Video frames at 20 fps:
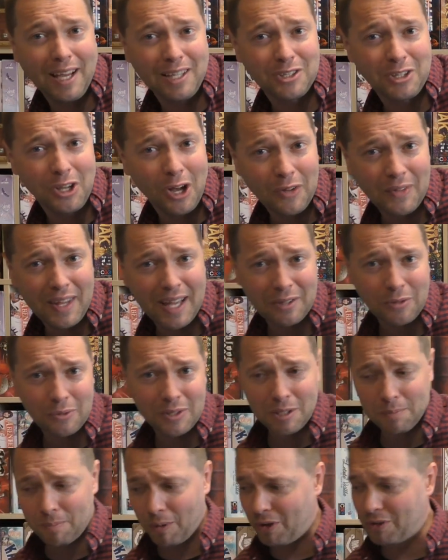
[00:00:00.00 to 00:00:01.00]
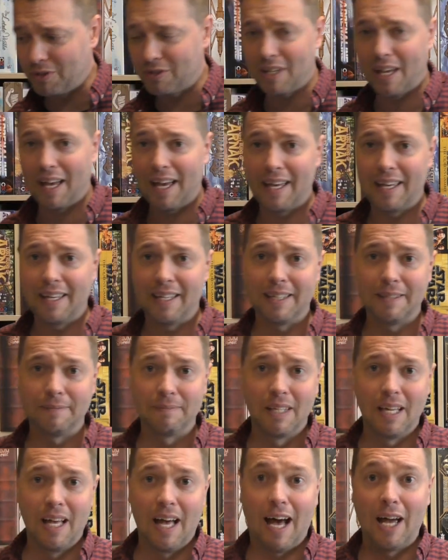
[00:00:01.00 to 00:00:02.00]
I saw that response, I uh,
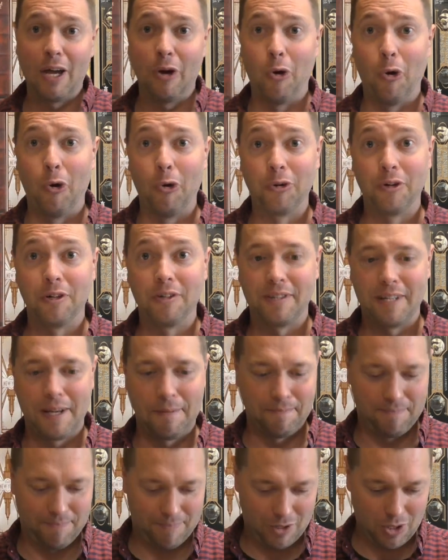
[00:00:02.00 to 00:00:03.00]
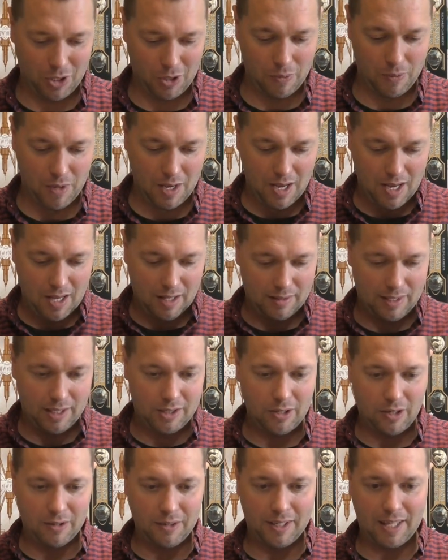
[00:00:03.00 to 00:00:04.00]
I ordered them. So
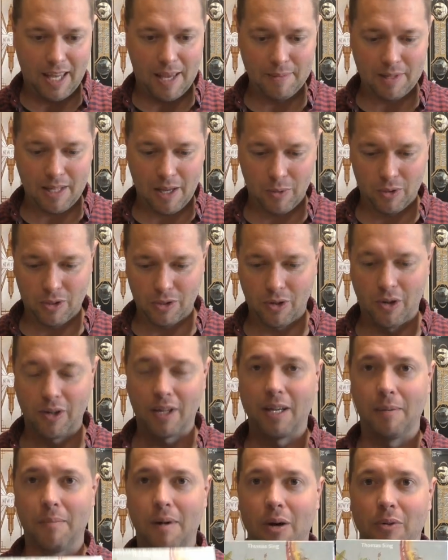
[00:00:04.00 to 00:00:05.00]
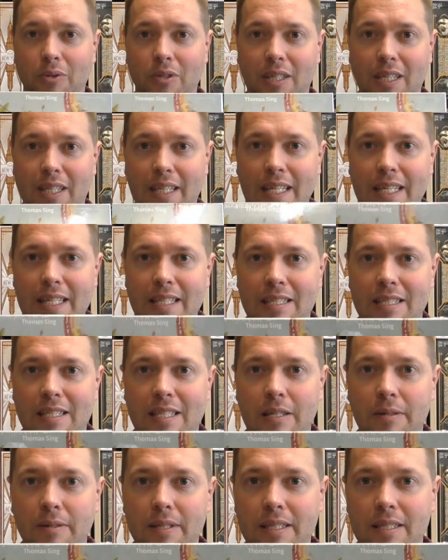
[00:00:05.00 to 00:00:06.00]
these are the games that I was talking about, the key
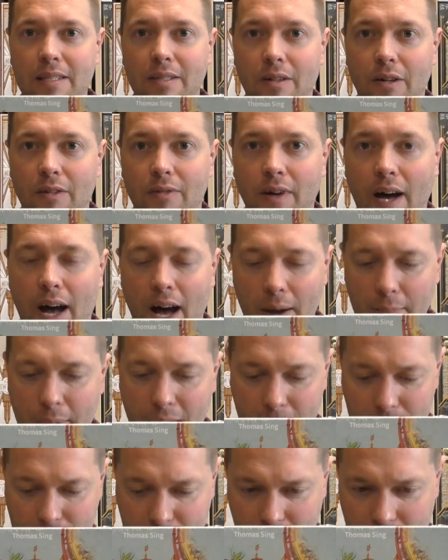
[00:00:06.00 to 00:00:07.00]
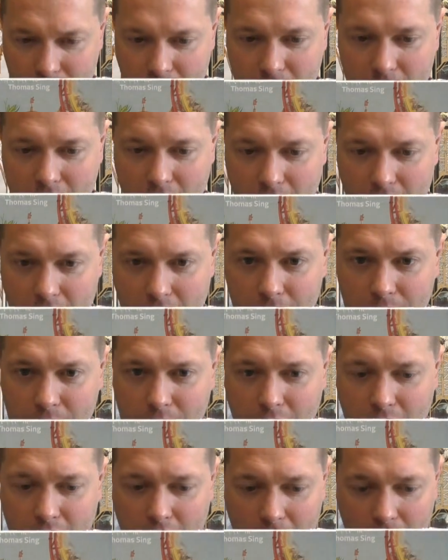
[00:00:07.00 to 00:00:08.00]
series of Haba. This is uh,
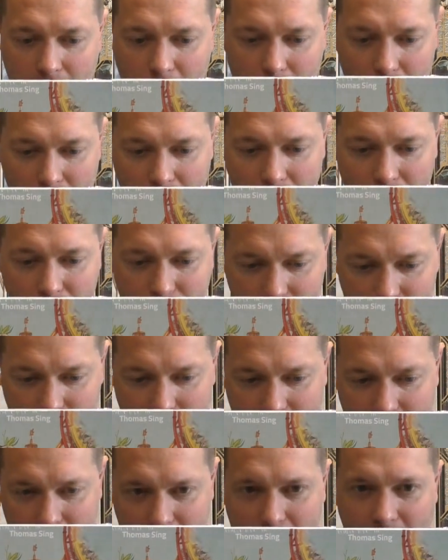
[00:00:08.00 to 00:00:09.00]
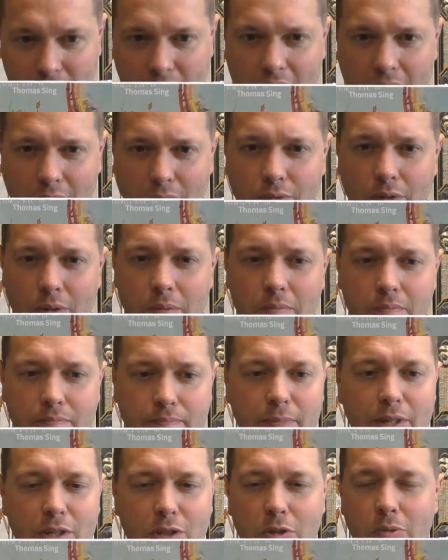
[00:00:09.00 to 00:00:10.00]
well, this kind of a
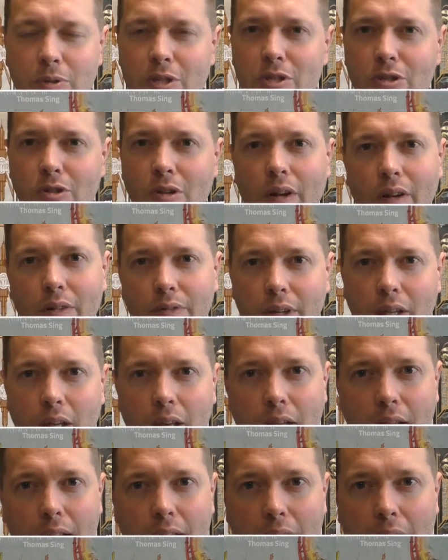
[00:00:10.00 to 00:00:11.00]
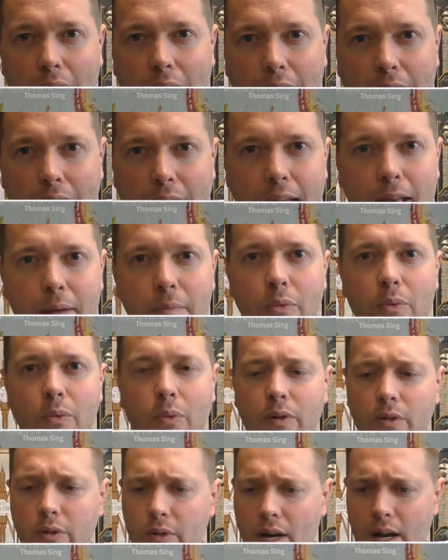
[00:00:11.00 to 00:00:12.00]
mystery solving game
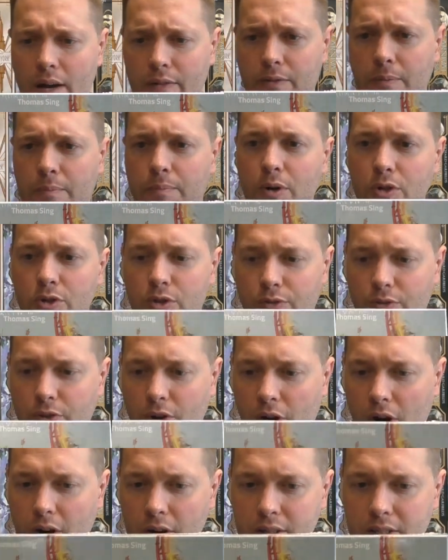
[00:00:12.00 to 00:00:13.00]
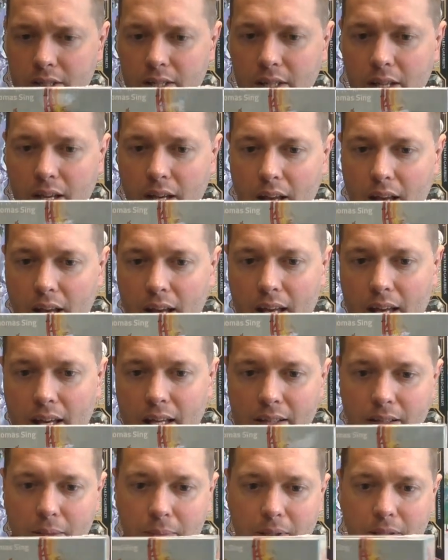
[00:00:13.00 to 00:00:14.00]
where you have a bunch of cards
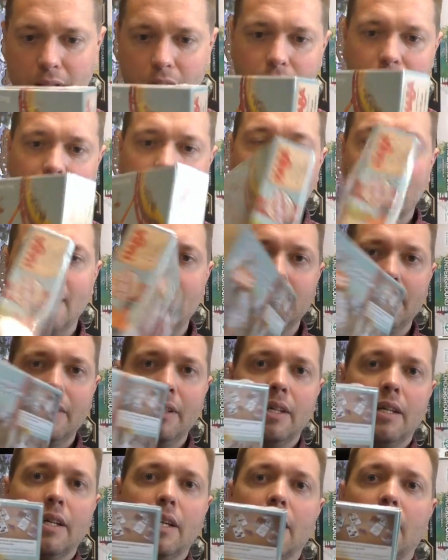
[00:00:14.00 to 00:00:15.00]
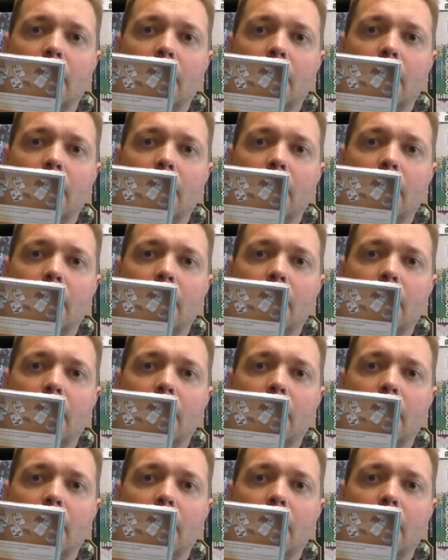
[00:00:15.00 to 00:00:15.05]
in the middle of the table.